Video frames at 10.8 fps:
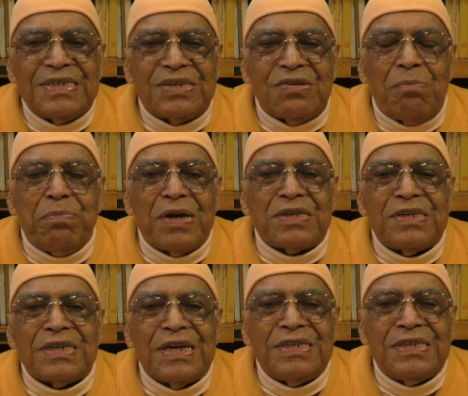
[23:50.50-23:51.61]
compassion
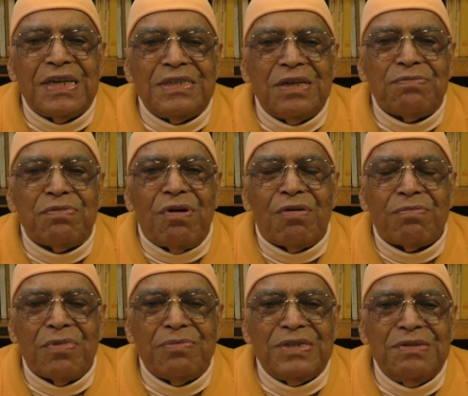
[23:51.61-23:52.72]
can take the form
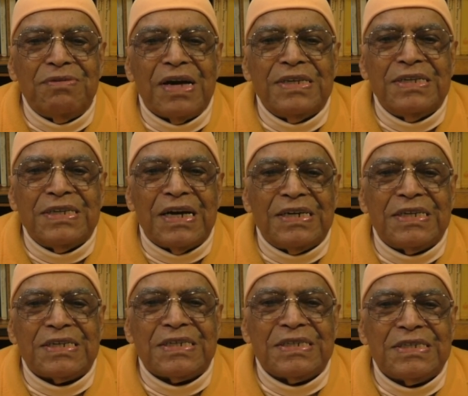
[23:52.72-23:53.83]
of a divine incarnation.